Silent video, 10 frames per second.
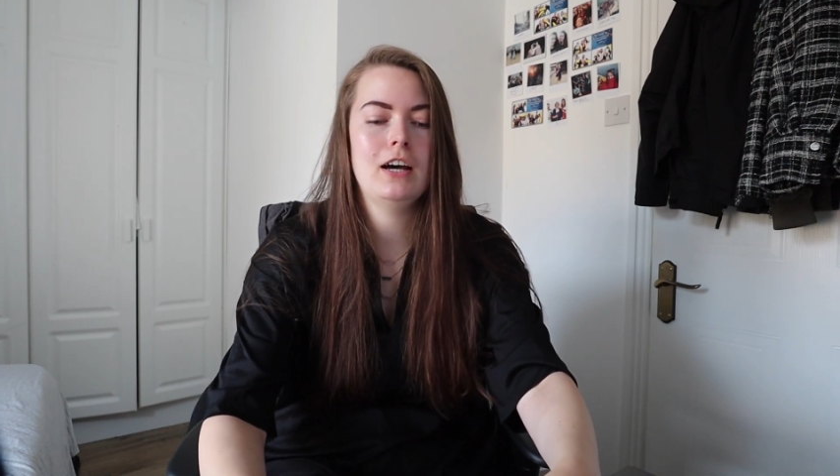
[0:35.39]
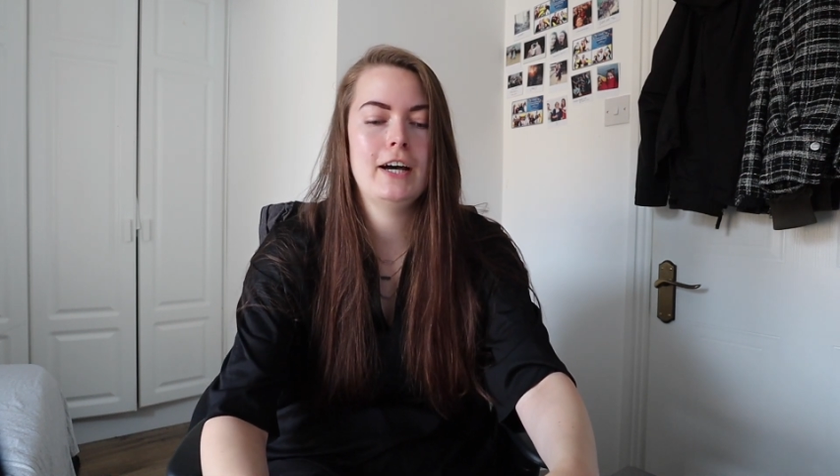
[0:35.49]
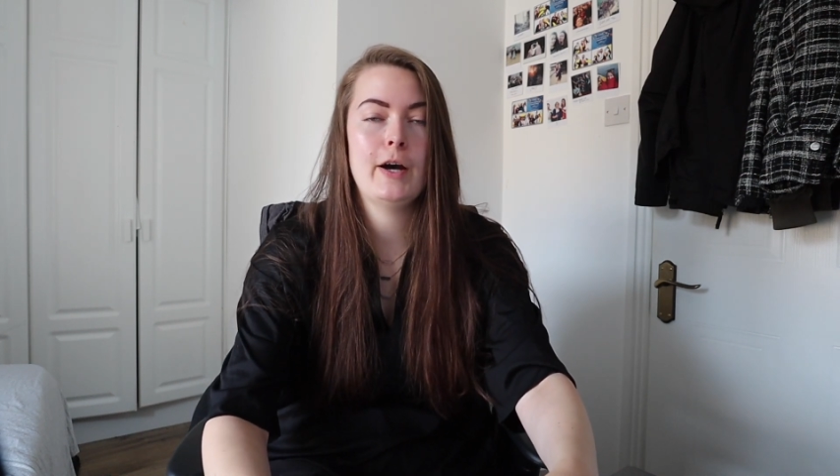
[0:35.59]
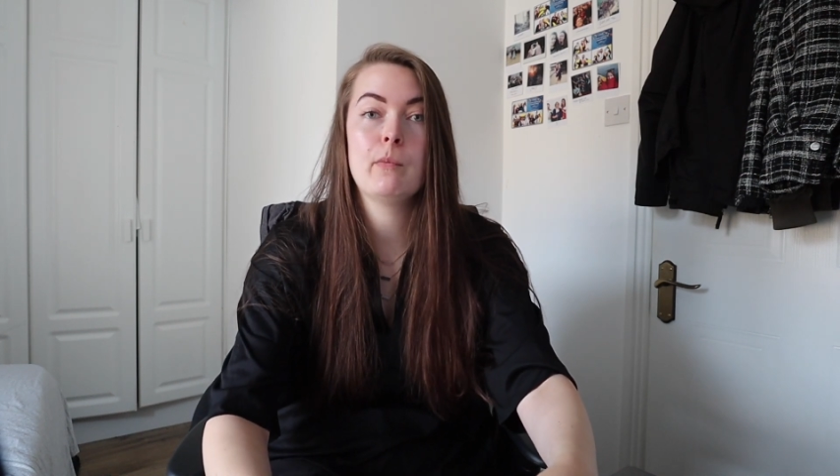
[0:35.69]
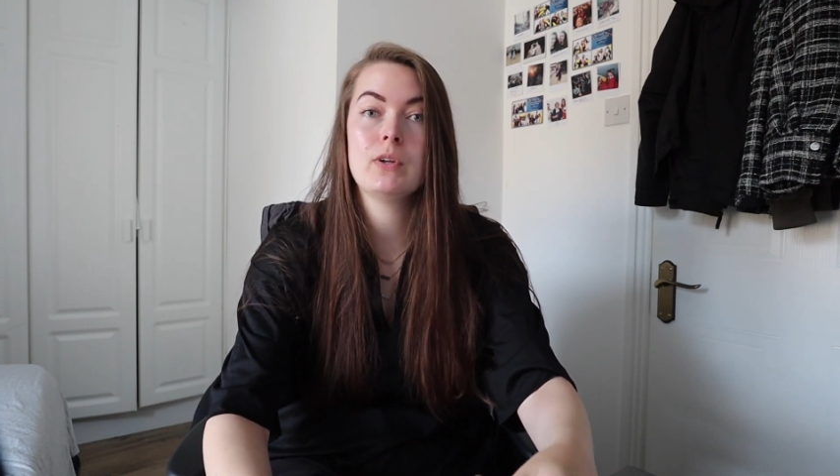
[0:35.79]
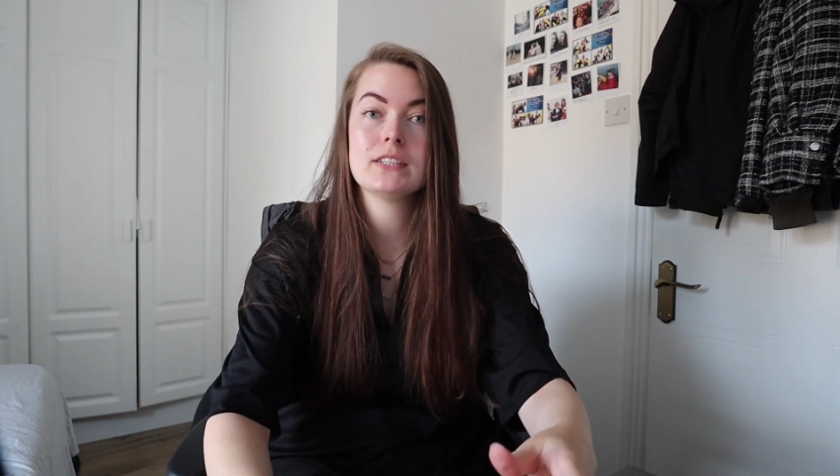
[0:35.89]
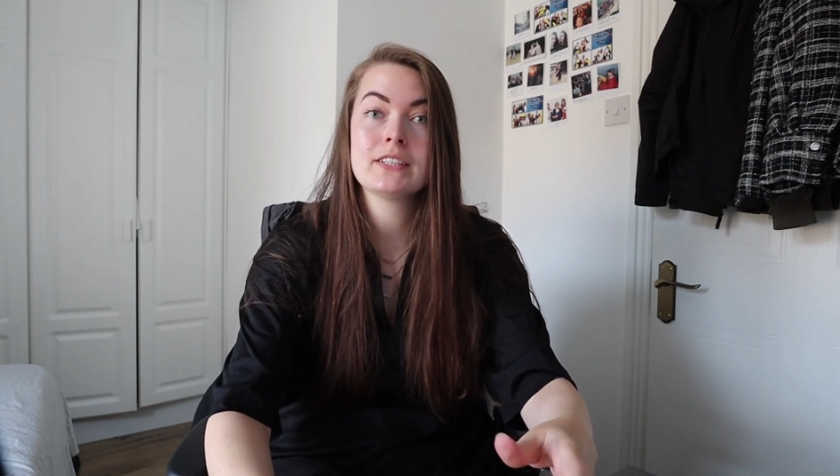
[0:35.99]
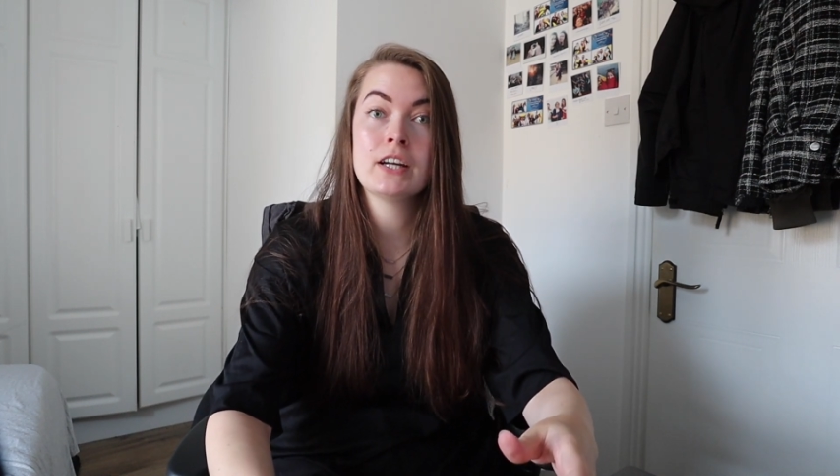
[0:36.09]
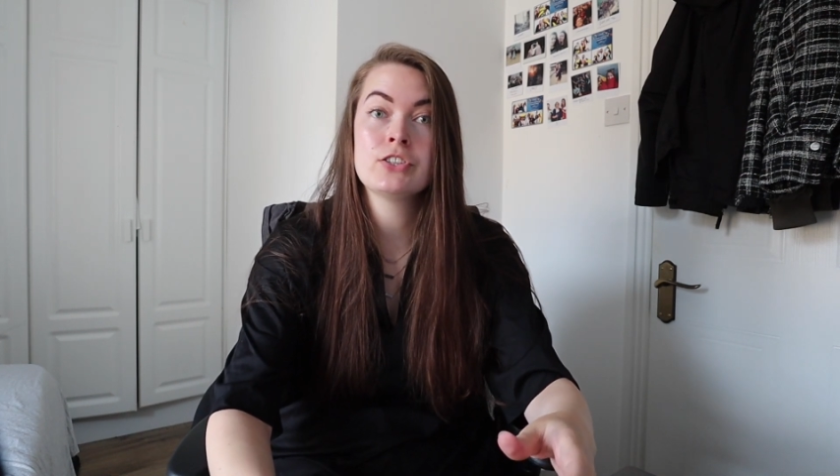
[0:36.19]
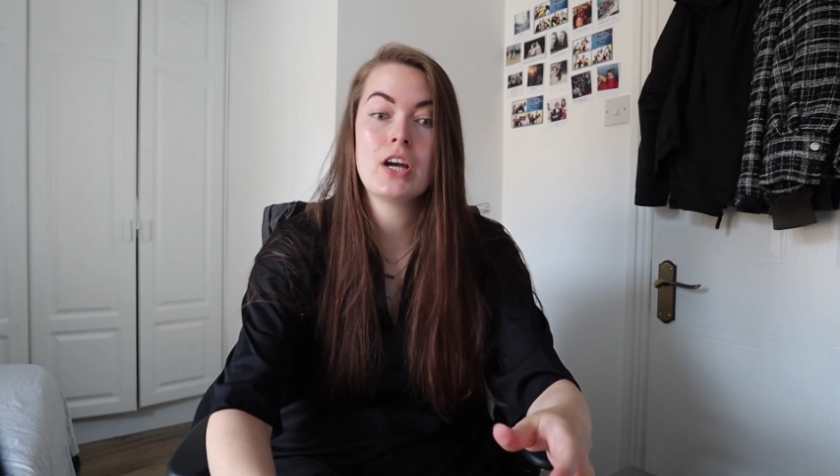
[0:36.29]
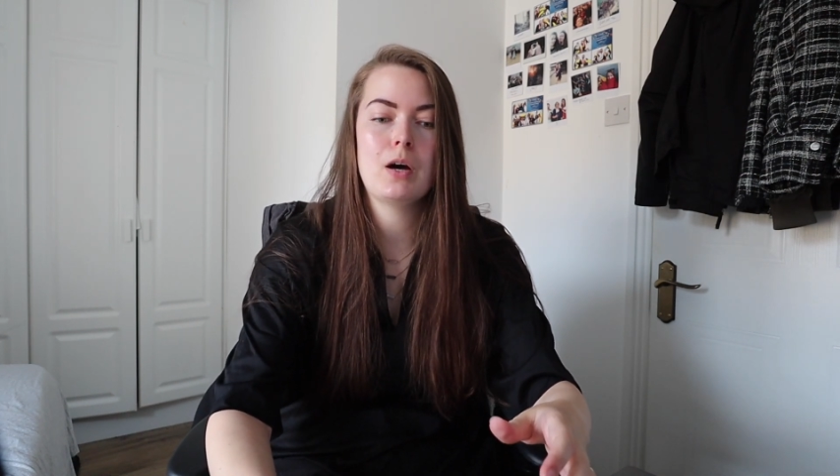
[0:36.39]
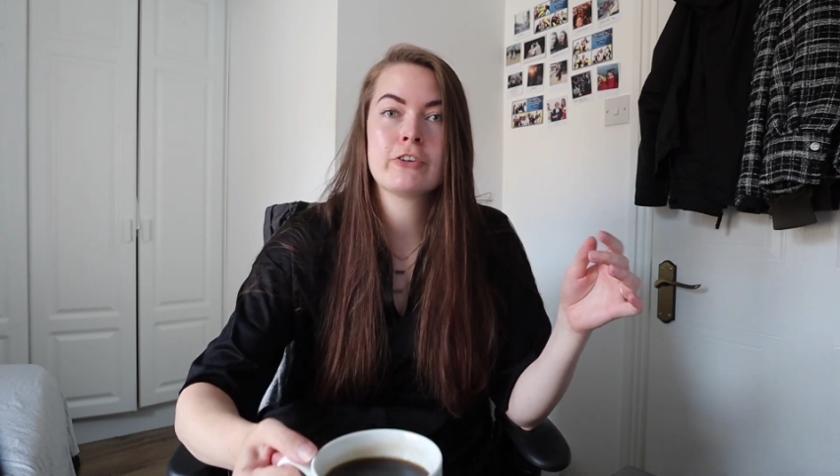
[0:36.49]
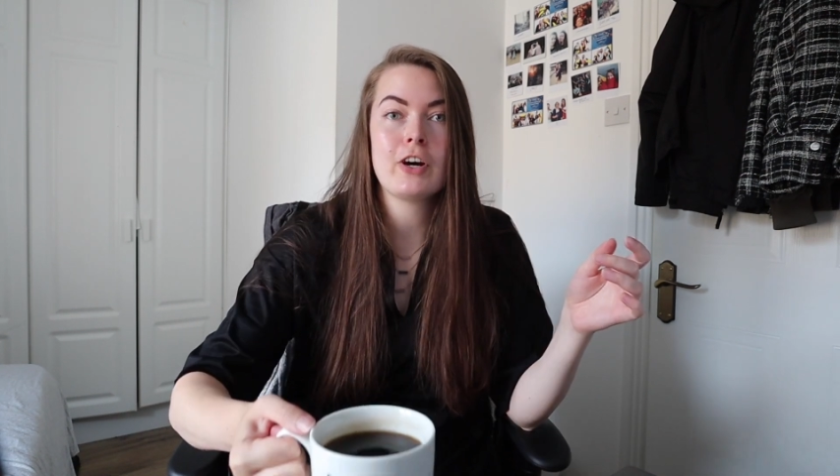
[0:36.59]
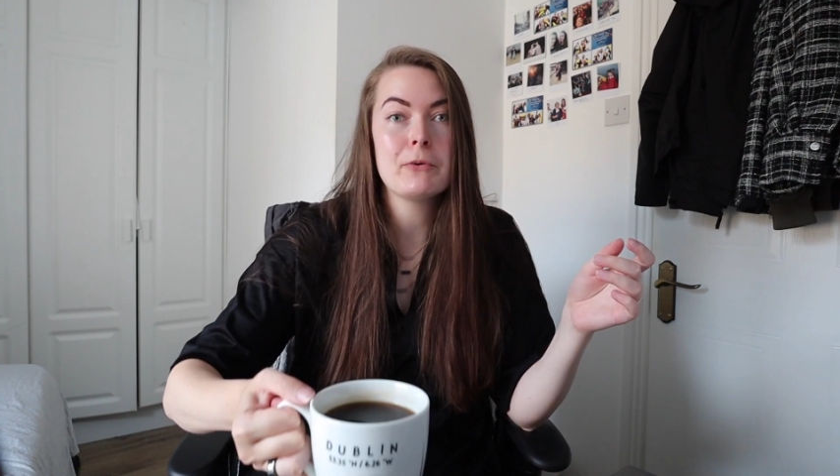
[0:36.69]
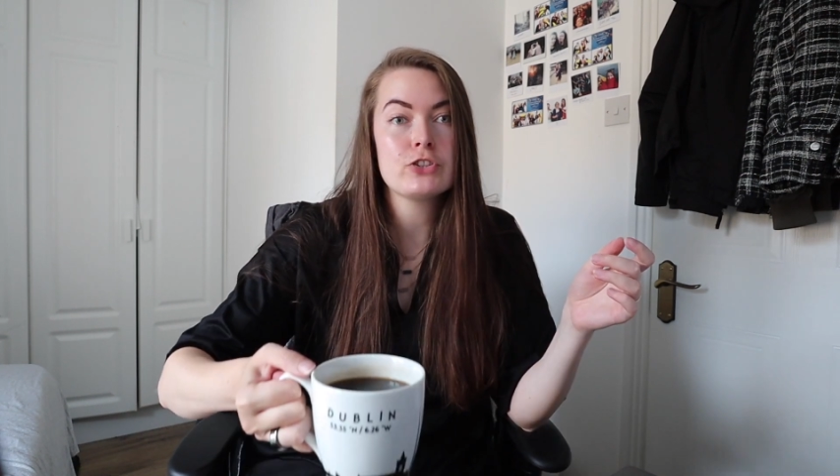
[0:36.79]
Let's catch up.
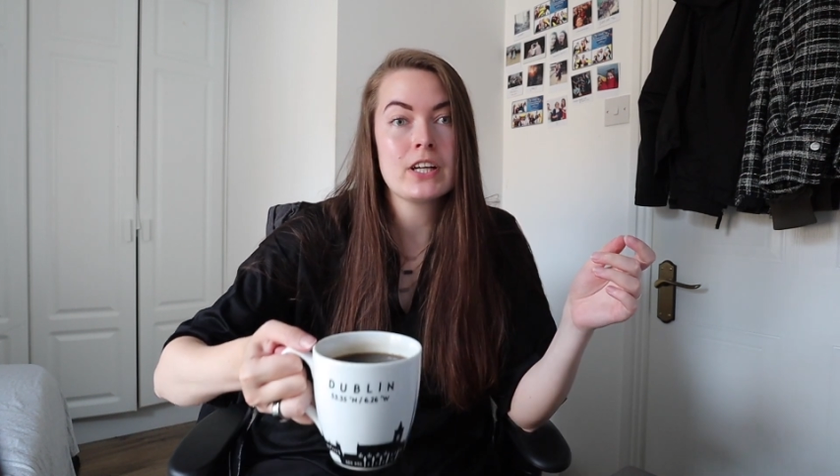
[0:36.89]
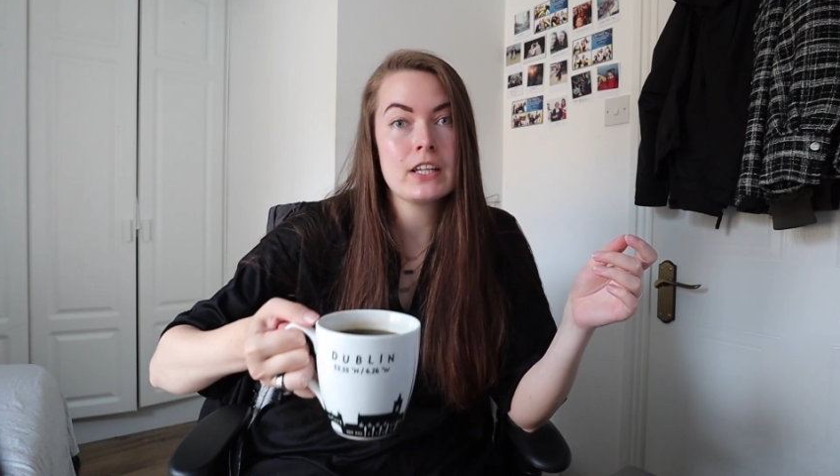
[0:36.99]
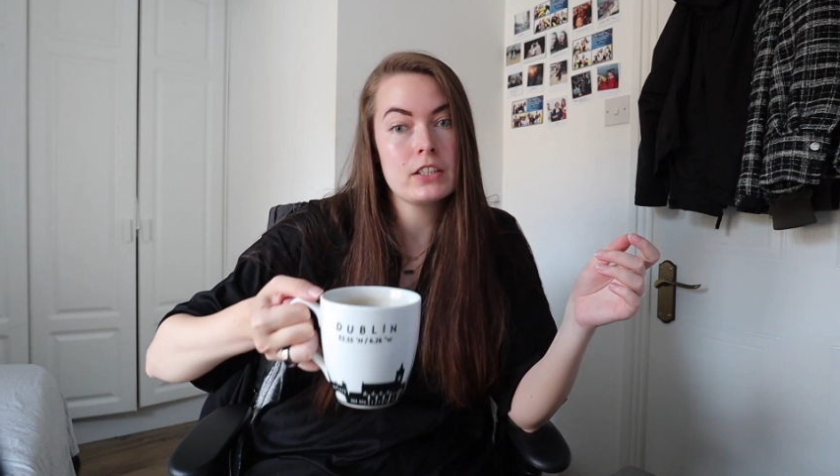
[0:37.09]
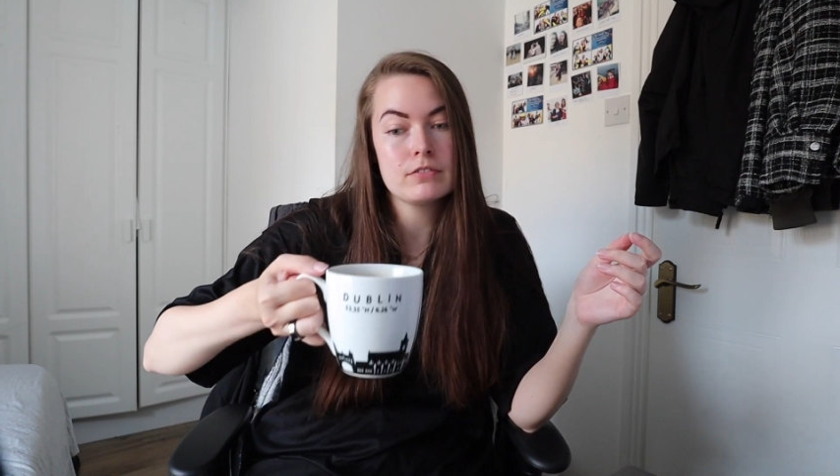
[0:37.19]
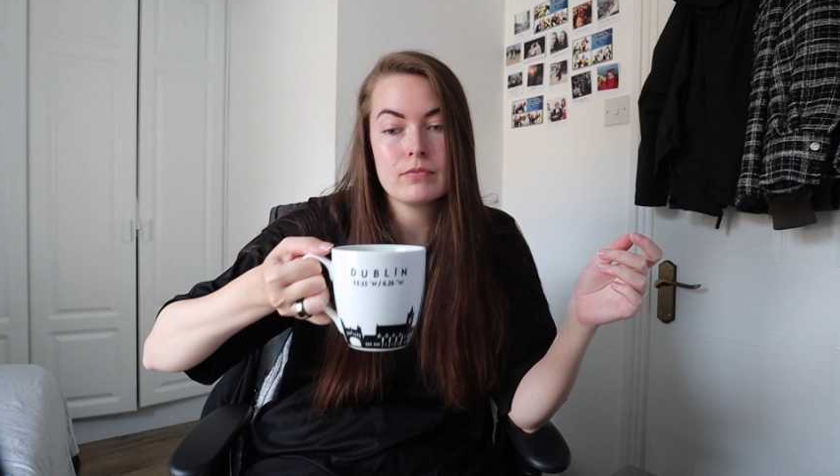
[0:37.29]
Grab a drink.